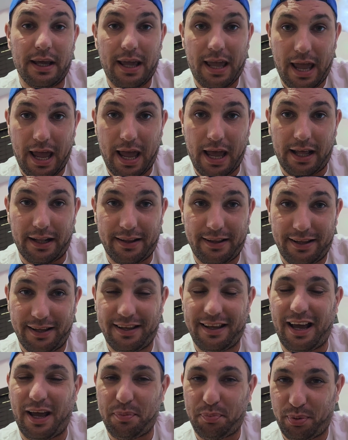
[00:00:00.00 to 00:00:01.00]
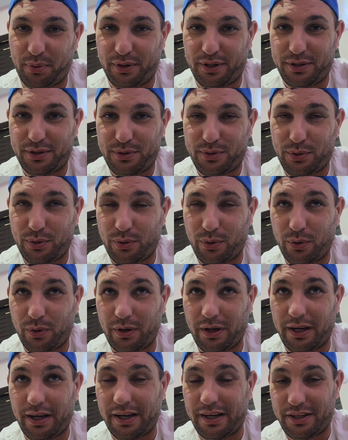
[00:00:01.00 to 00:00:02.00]
And I put it through
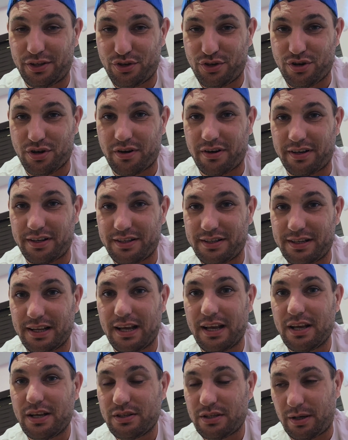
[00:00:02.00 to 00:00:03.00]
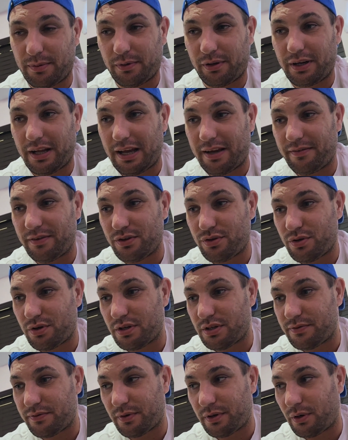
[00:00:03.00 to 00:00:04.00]
insurance, so I'm gonna have
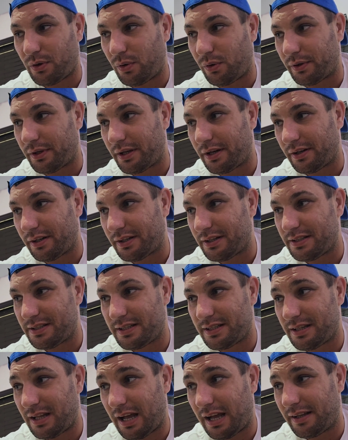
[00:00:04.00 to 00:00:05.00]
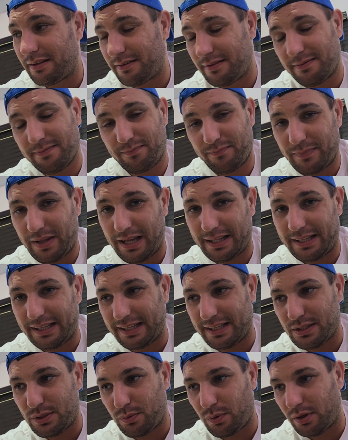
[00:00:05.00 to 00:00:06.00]
insurance for the whole year, because I think
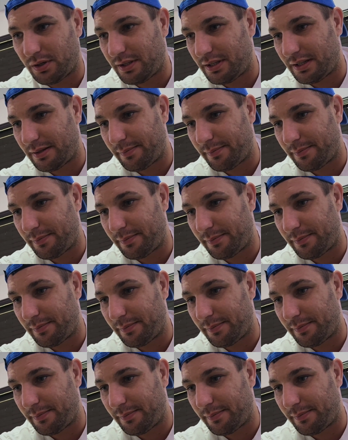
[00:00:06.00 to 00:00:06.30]
it's worth it.